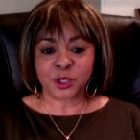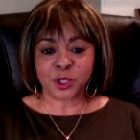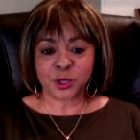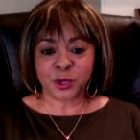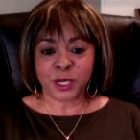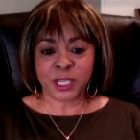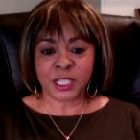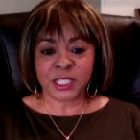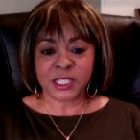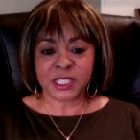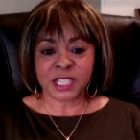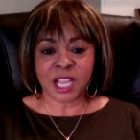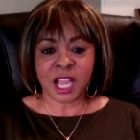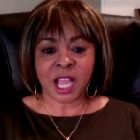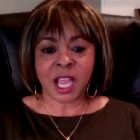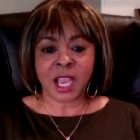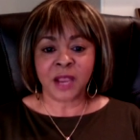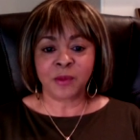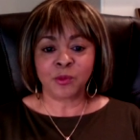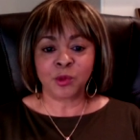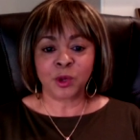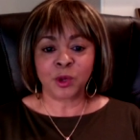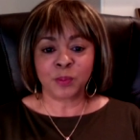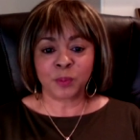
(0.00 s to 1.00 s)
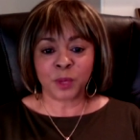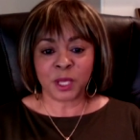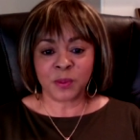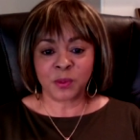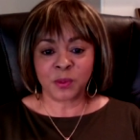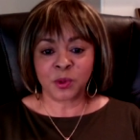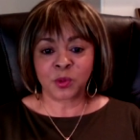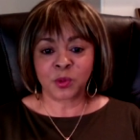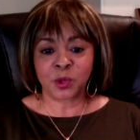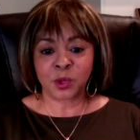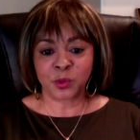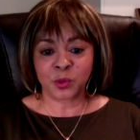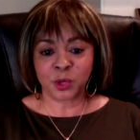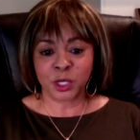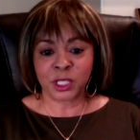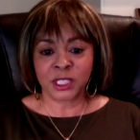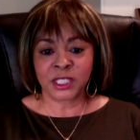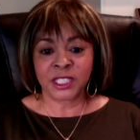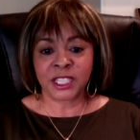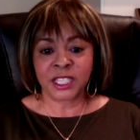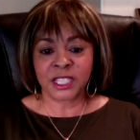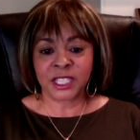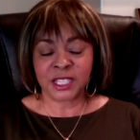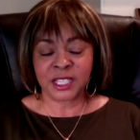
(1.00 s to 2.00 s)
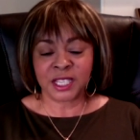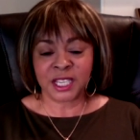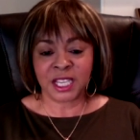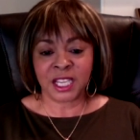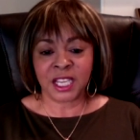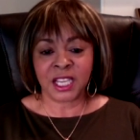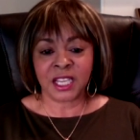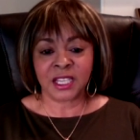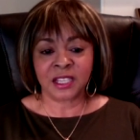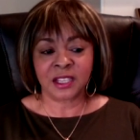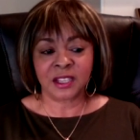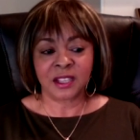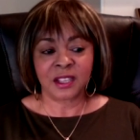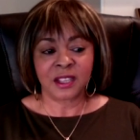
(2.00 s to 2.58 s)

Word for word: during a time when people were really in need.